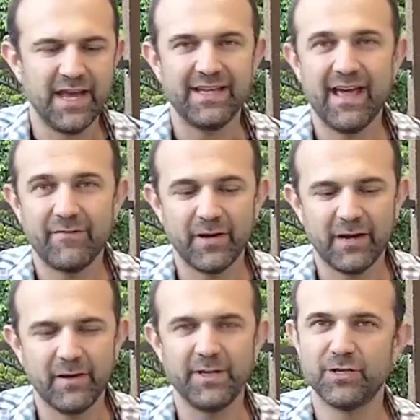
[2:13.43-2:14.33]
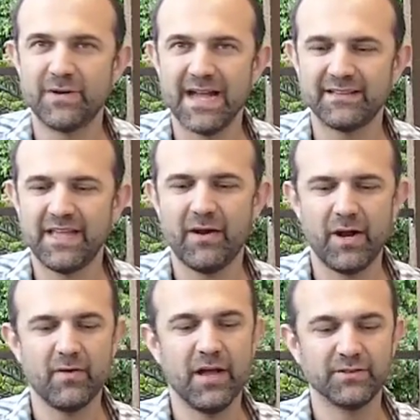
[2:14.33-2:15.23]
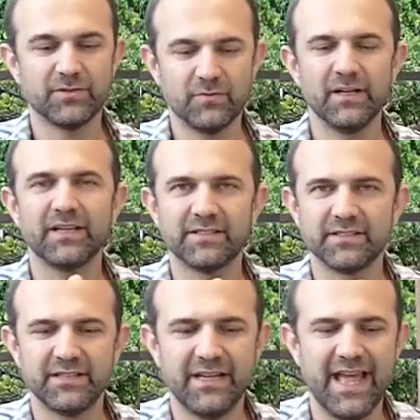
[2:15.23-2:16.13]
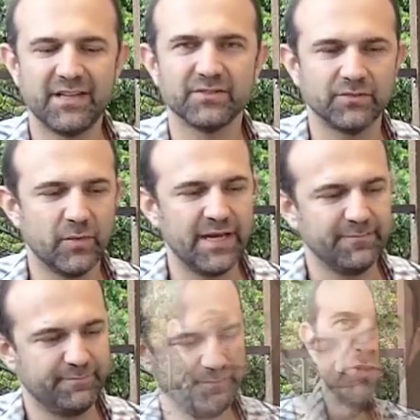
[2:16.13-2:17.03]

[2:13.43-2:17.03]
Any heavier, and it'd be a drag to carry around. So it really is an excellent weight.